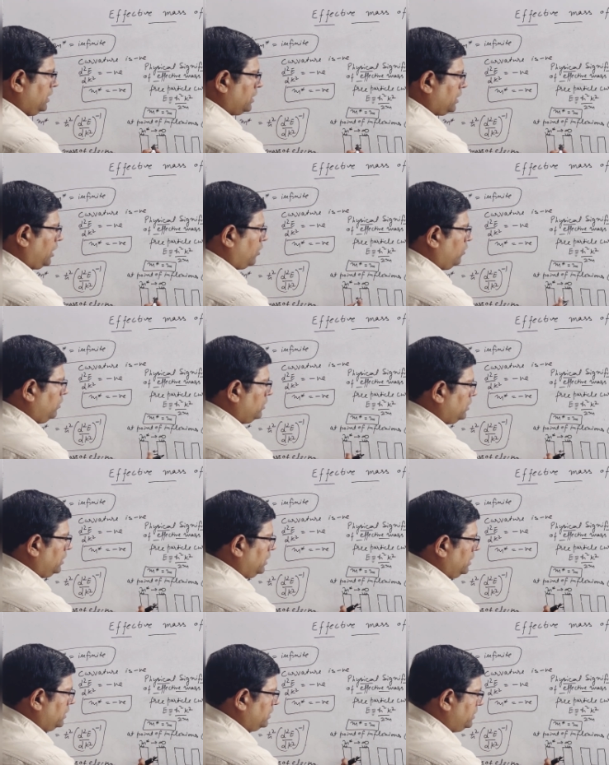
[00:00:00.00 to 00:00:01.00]
now
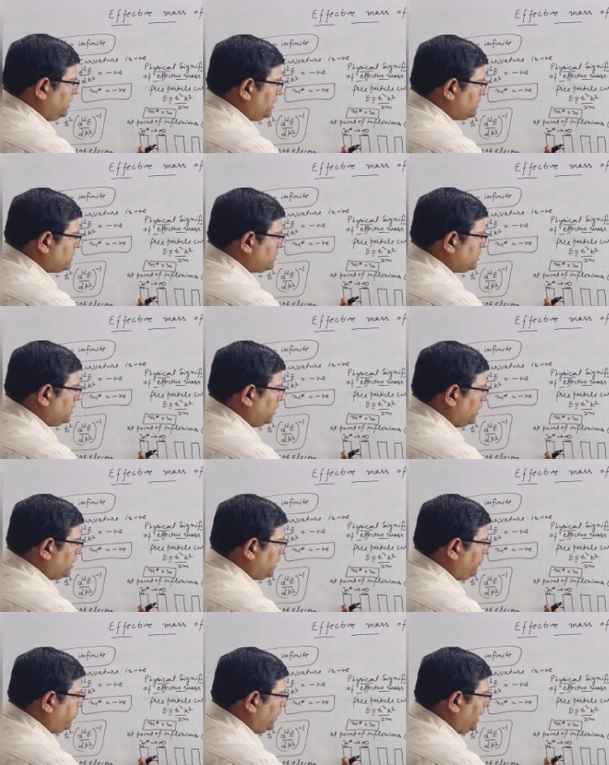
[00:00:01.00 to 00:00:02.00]
this
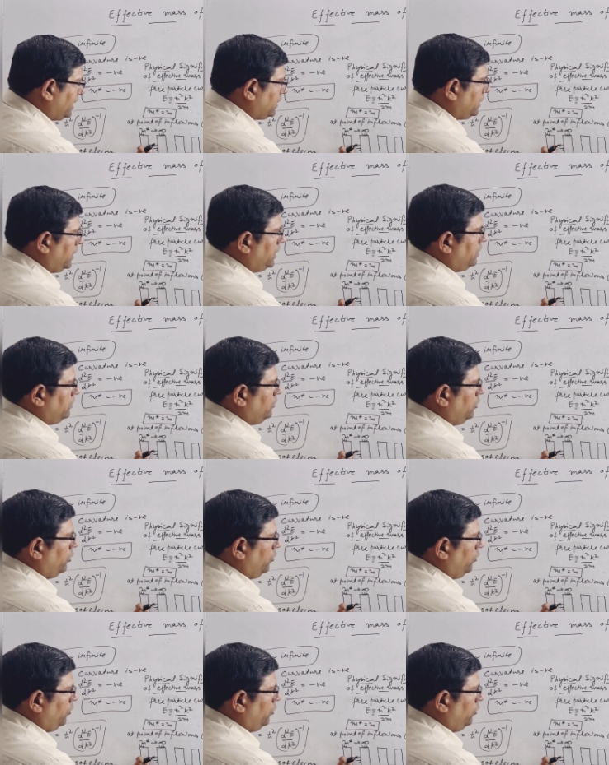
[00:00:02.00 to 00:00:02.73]
reflected